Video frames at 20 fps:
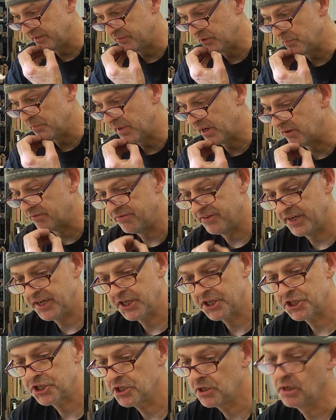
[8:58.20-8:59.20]
give you a better
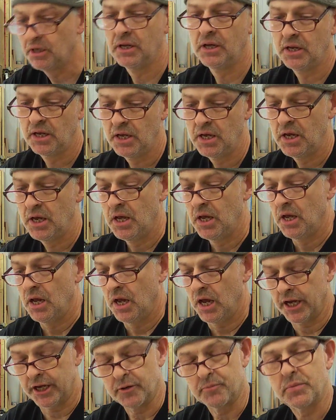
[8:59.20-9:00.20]
finish.
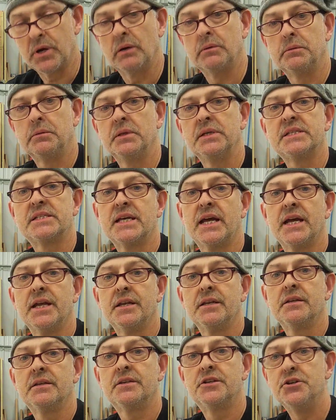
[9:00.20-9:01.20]
I could probably
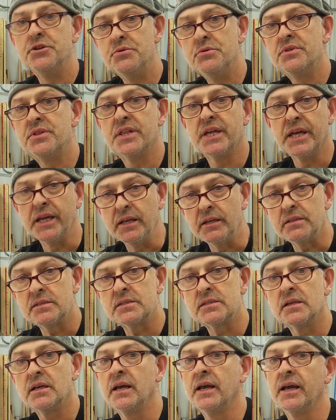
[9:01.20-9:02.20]
sand two
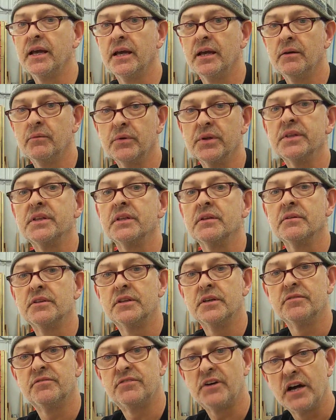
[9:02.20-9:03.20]
things and with
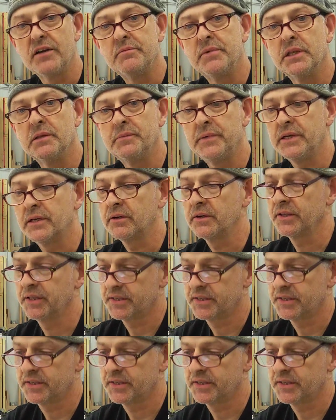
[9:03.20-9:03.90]
the 5mm